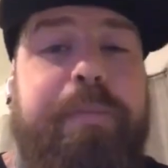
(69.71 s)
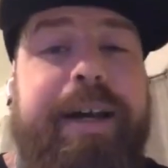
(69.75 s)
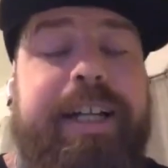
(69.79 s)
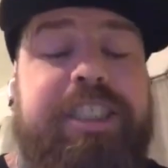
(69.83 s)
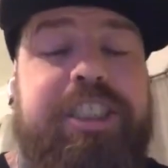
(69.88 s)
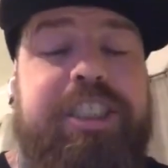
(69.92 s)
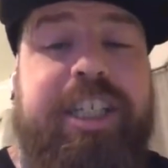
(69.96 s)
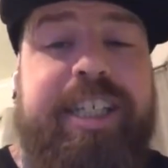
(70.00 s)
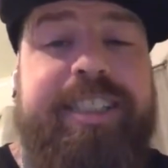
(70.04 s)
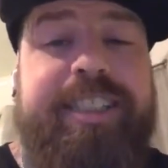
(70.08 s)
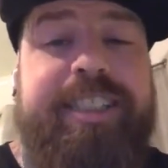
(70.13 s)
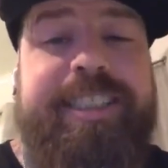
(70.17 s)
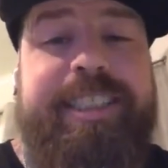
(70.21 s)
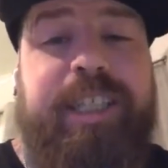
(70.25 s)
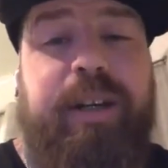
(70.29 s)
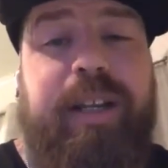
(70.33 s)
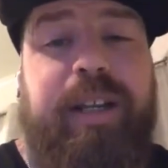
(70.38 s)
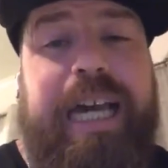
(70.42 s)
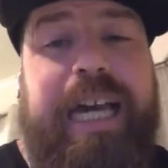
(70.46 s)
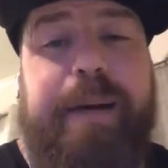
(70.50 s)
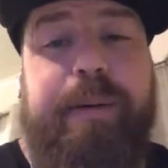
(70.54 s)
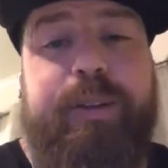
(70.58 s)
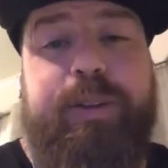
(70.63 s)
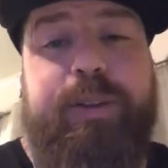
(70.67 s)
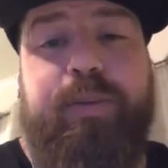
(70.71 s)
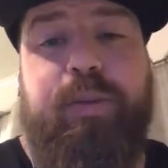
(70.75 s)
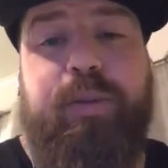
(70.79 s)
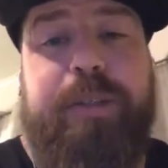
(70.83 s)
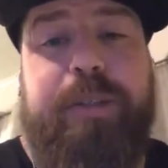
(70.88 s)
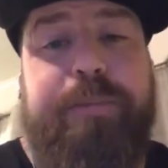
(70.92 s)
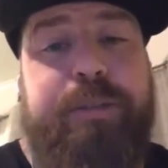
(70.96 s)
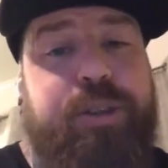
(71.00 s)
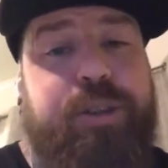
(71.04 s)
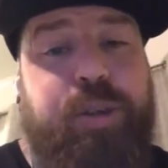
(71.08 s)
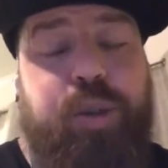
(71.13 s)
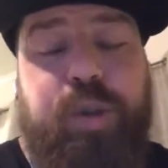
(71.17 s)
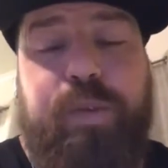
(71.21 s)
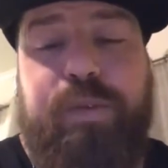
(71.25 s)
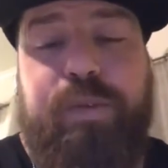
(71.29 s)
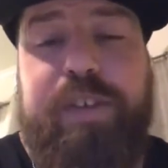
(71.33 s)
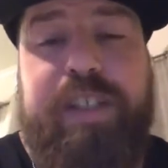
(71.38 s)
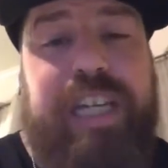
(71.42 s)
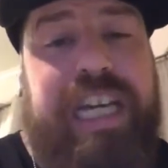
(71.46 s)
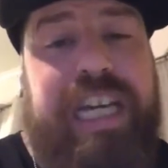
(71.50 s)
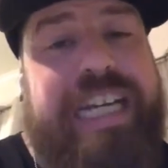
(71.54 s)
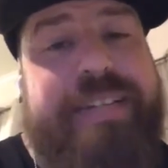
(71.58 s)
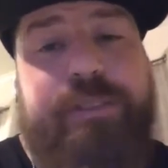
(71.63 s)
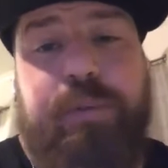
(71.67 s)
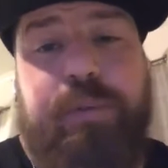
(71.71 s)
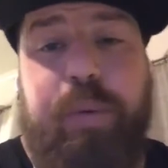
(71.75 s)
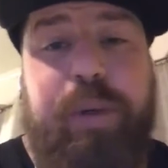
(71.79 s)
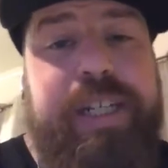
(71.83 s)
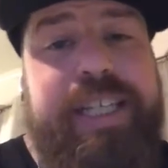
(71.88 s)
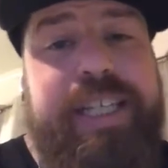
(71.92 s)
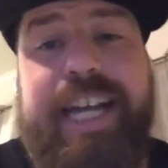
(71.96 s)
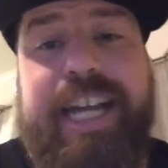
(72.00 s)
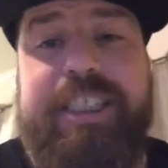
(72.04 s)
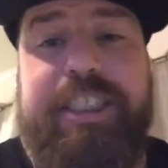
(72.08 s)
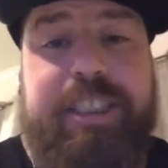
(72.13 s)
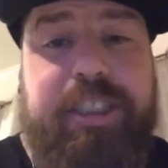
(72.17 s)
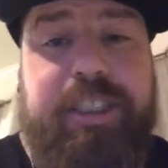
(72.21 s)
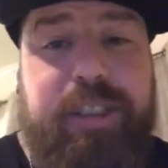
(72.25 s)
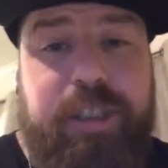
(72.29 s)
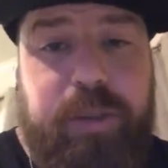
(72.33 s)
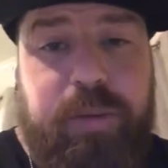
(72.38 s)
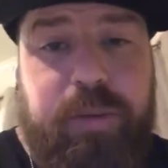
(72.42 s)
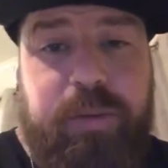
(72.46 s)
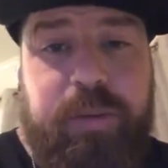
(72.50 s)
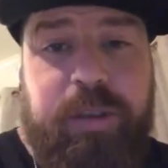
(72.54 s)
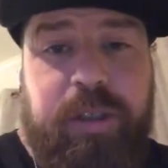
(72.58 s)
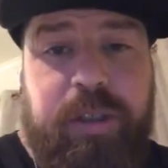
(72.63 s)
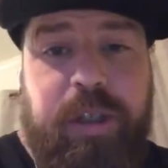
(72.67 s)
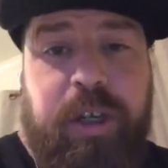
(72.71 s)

my chest out like I was one, but truthfully, I never really actually knew